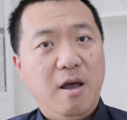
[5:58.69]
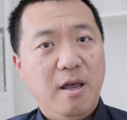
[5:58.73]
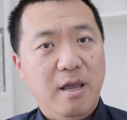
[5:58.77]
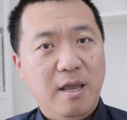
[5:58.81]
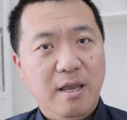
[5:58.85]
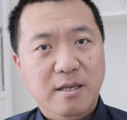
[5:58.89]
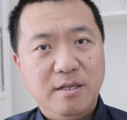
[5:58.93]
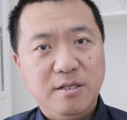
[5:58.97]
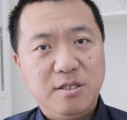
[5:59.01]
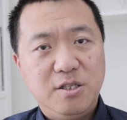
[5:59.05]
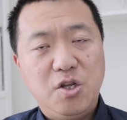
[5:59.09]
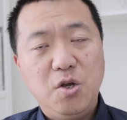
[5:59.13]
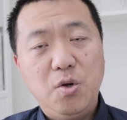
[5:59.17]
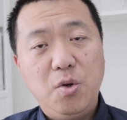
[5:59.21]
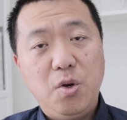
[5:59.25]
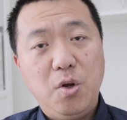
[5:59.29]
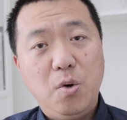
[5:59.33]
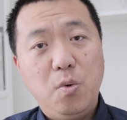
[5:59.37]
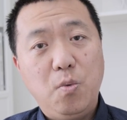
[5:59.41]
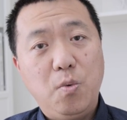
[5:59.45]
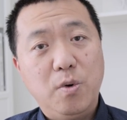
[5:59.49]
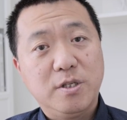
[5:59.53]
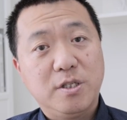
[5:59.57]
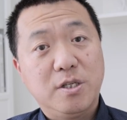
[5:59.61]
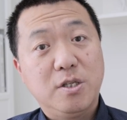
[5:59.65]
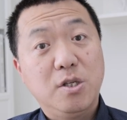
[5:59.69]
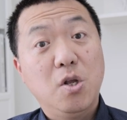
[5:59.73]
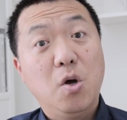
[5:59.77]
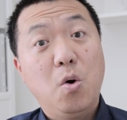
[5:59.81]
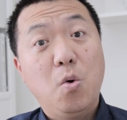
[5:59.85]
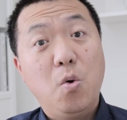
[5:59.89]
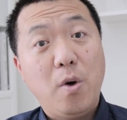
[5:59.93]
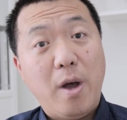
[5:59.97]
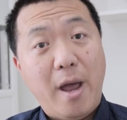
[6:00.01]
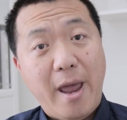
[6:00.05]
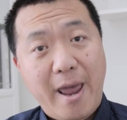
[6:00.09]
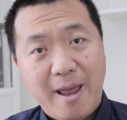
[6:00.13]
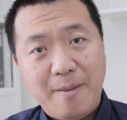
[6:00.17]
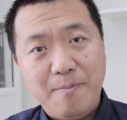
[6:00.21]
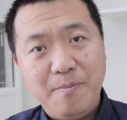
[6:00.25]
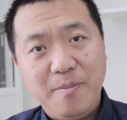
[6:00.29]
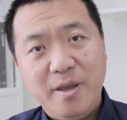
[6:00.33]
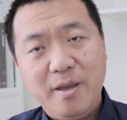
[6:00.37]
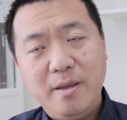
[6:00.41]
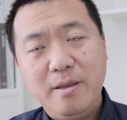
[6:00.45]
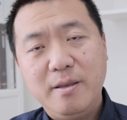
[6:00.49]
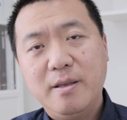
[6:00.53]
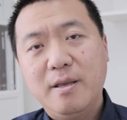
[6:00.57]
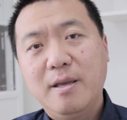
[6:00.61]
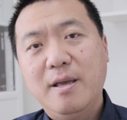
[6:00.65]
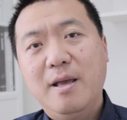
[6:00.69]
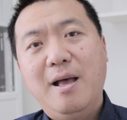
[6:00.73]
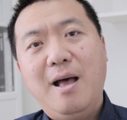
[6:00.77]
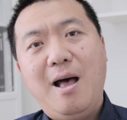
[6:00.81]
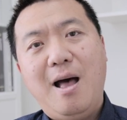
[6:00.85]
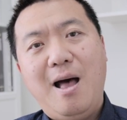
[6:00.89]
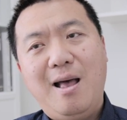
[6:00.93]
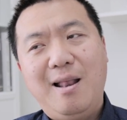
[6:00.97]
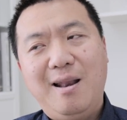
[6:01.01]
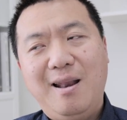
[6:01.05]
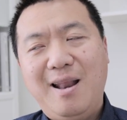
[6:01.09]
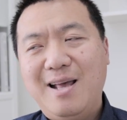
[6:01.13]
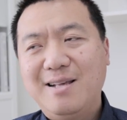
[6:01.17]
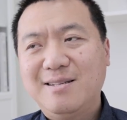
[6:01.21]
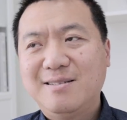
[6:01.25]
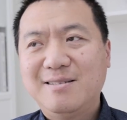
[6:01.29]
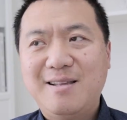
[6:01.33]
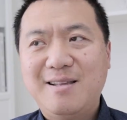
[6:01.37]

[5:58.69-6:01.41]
in studio with no ambient, unless